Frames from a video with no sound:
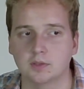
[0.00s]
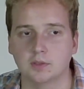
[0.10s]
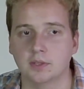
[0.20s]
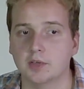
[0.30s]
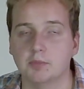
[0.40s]

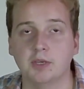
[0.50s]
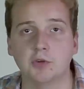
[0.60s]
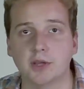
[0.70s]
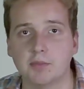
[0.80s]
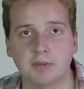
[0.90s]
they could be
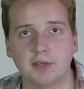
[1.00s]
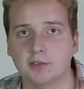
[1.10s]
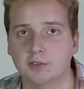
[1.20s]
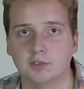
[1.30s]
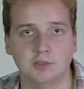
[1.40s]
great
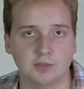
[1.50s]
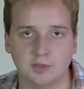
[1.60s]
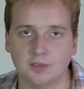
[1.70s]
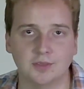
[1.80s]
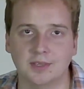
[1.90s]
parents.
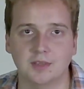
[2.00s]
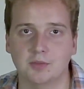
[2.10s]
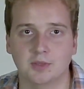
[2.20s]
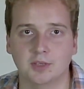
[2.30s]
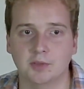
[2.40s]
They
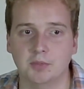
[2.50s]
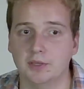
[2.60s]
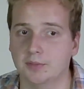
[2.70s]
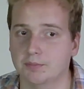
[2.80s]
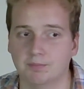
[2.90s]
could
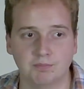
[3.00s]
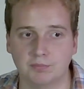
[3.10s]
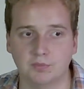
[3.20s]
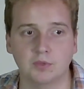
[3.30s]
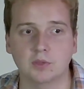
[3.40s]
be
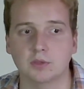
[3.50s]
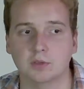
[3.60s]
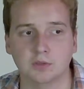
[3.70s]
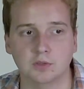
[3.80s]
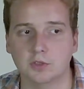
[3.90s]

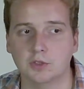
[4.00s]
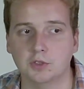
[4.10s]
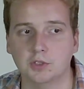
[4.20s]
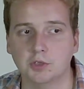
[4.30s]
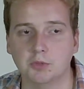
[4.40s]
a
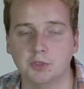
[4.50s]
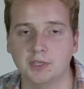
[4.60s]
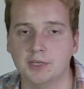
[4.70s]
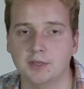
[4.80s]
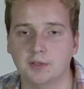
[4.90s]
good
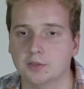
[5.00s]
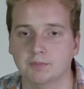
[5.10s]
community.